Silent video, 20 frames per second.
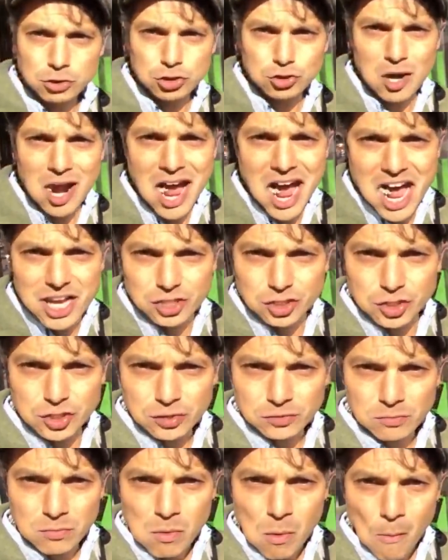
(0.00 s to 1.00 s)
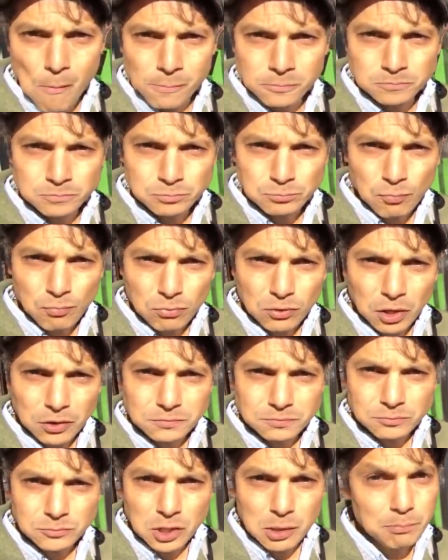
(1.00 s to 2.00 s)
Trash.
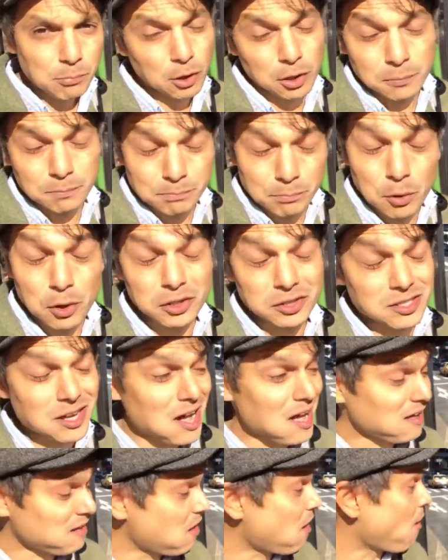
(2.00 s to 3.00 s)
Poor, poor, guy.